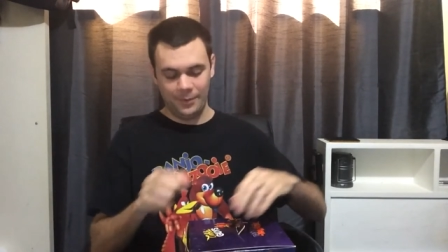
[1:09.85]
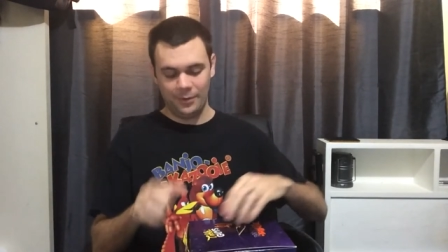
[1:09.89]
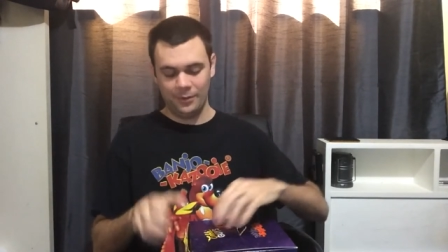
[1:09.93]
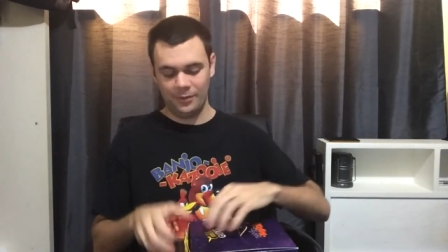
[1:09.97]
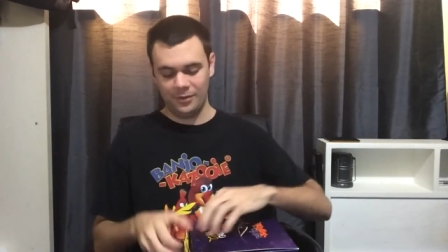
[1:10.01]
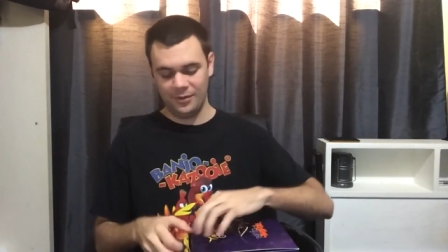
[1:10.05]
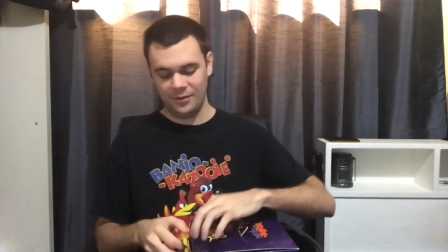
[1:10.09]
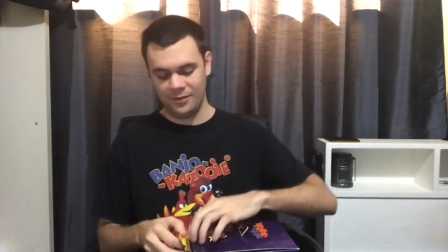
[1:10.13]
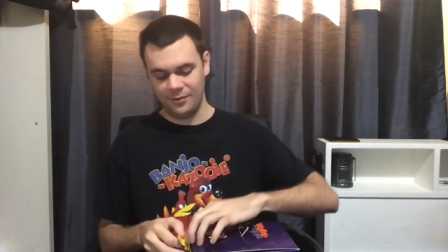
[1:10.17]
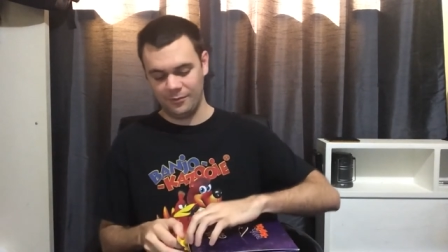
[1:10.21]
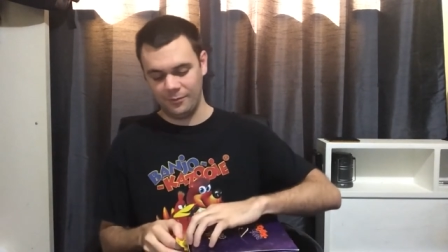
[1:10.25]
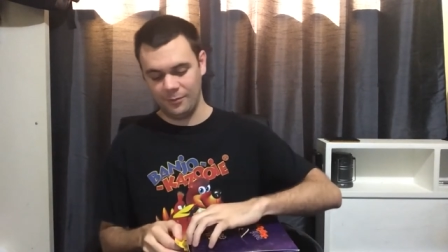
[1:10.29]
I'll
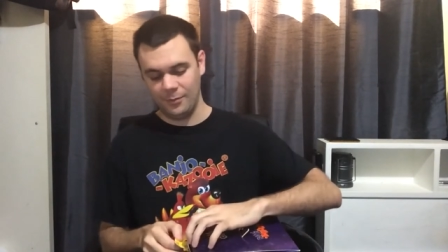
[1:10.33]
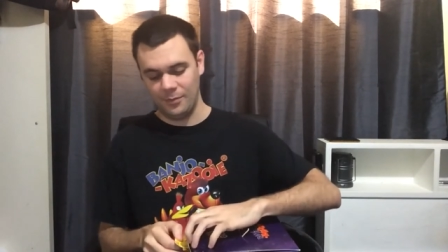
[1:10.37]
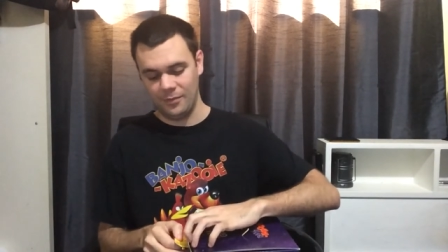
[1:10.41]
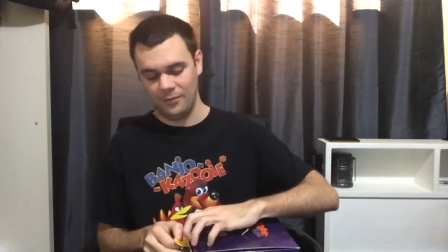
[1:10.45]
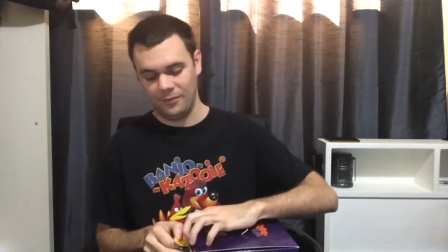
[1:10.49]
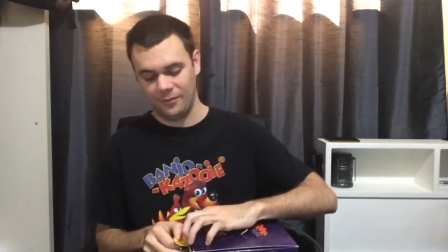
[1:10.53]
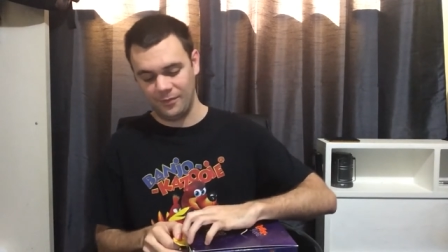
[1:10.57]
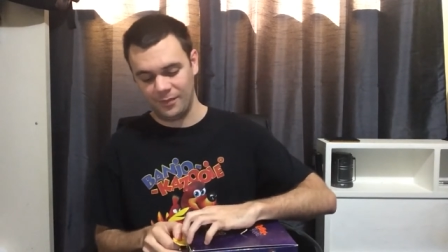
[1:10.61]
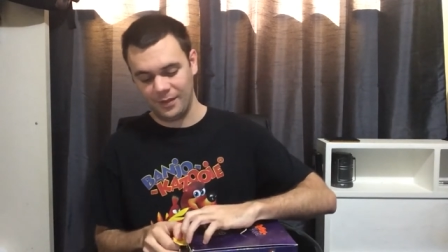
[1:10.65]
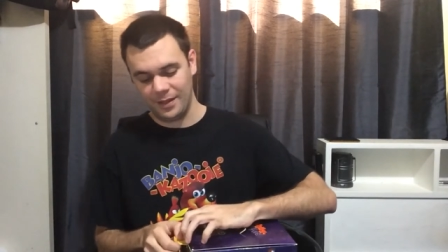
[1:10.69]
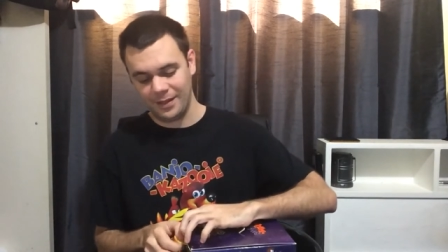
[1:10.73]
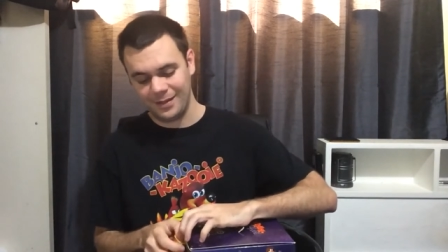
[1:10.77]
just
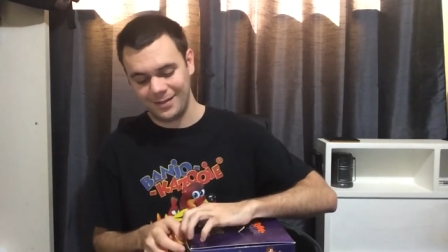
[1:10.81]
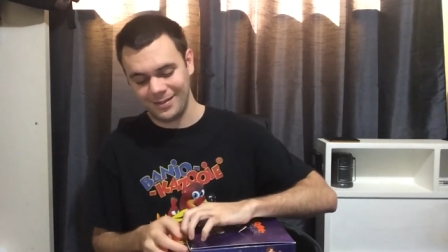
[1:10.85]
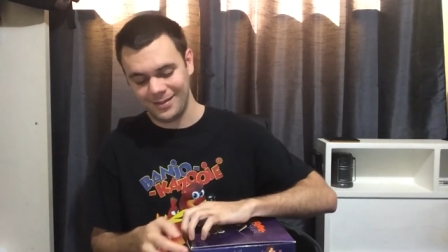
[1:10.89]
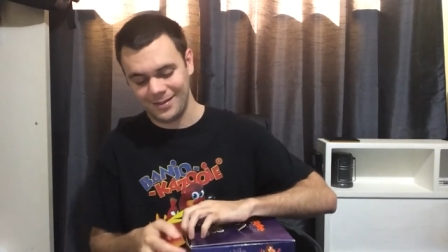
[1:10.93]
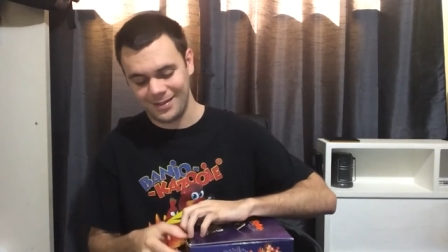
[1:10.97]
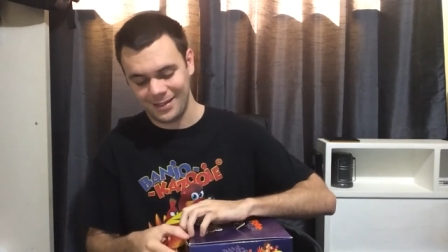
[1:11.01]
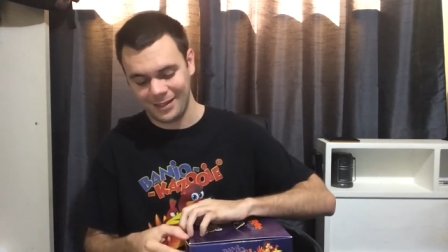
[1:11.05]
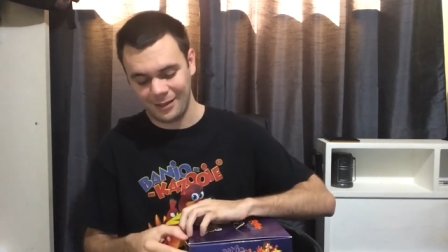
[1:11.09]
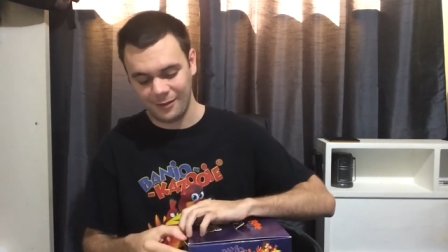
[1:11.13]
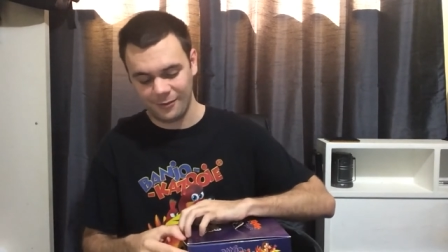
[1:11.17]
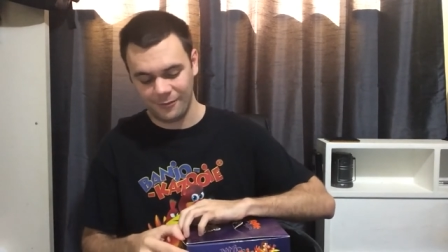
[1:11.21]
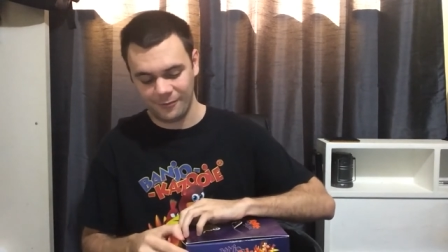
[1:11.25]
remove that
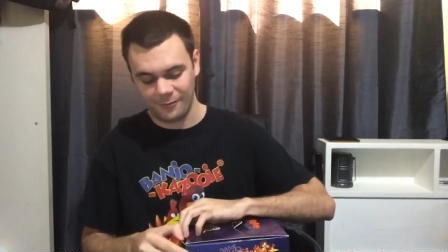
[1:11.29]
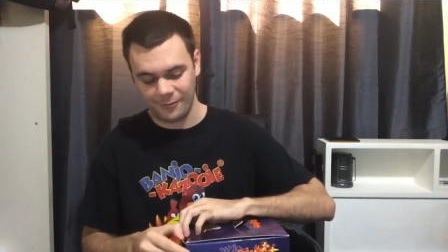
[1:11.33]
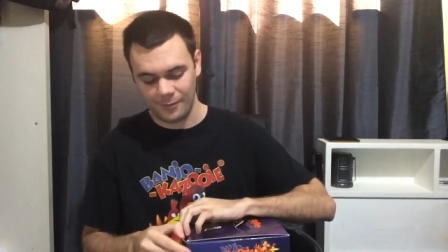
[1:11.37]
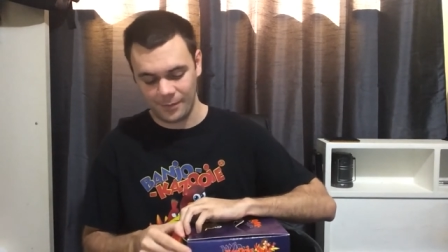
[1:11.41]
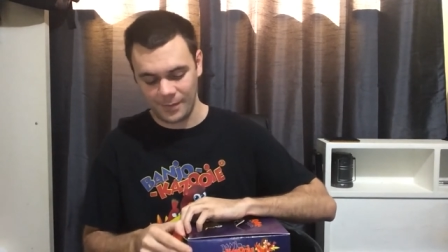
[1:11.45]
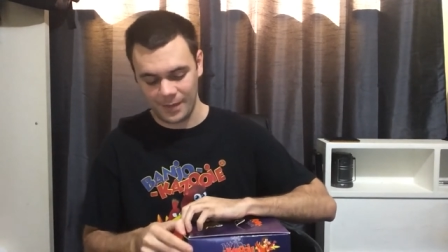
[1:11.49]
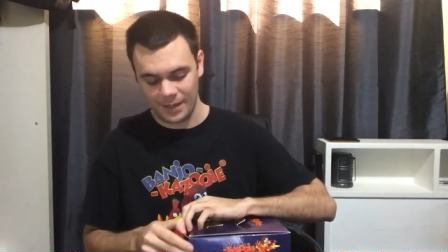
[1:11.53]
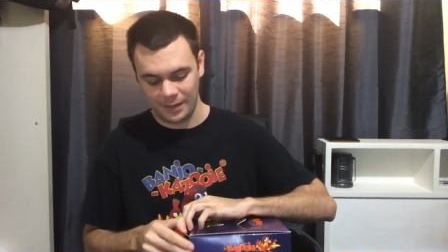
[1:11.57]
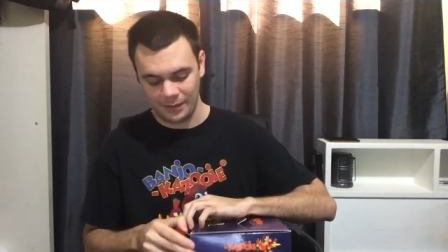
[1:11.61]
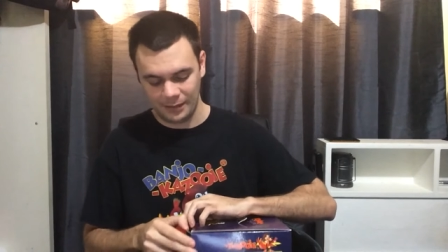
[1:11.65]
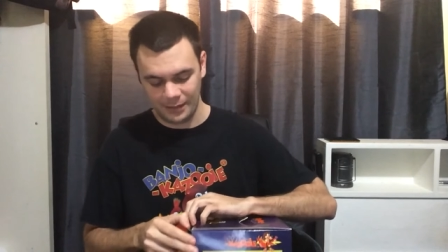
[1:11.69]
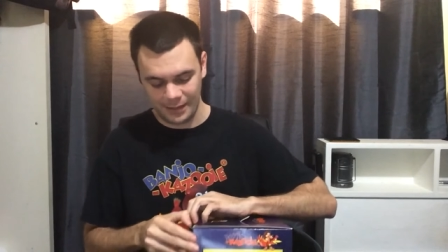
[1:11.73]
sticker
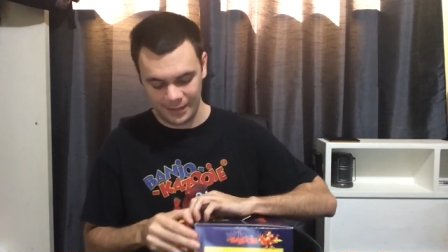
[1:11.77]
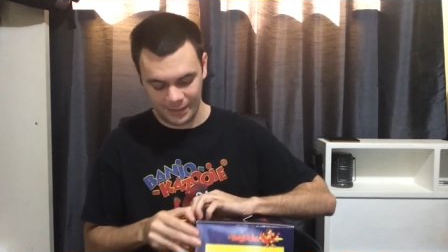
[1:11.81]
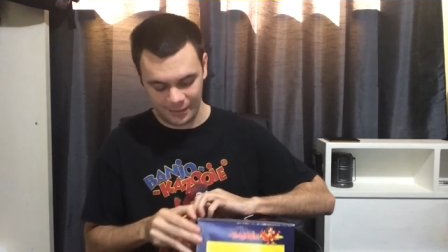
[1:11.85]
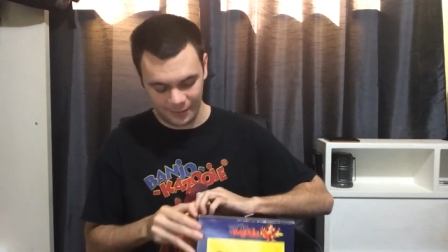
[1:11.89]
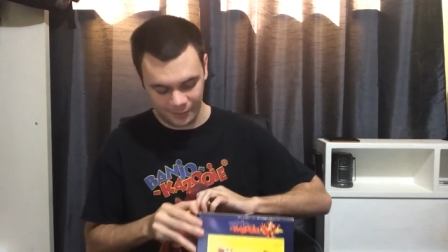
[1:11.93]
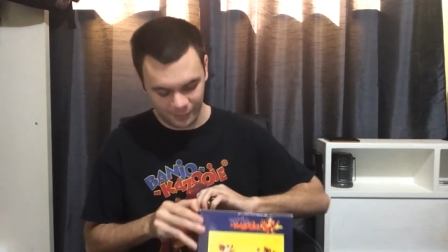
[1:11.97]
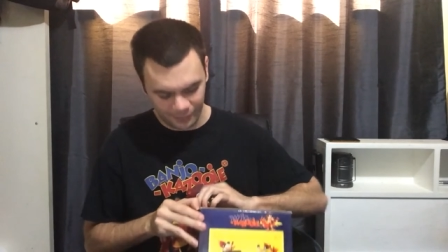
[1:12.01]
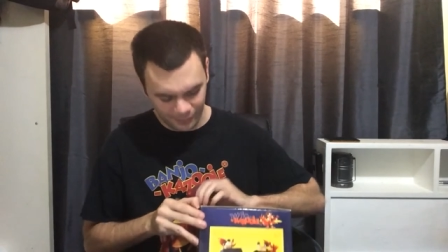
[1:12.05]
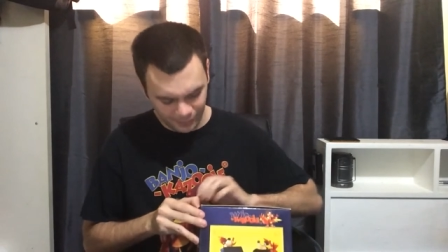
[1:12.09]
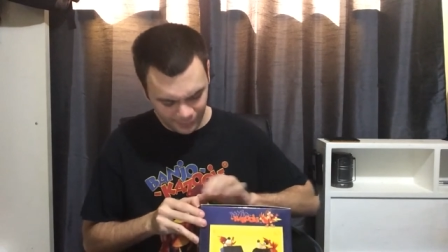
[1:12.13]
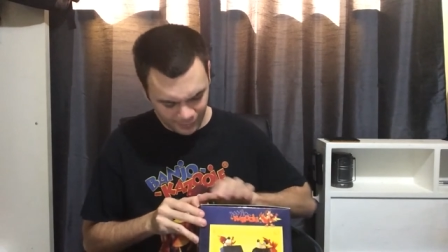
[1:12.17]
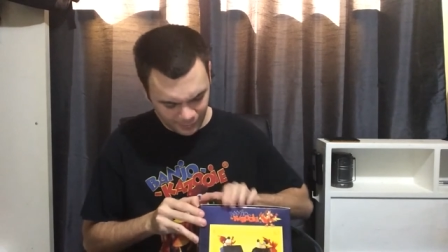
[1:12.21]
from there
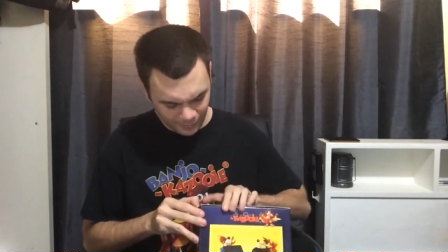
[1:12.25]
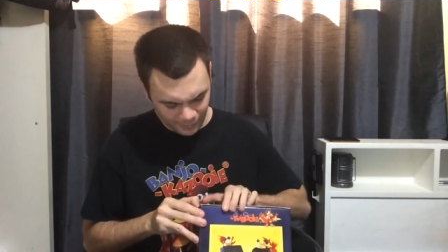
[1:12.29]
later.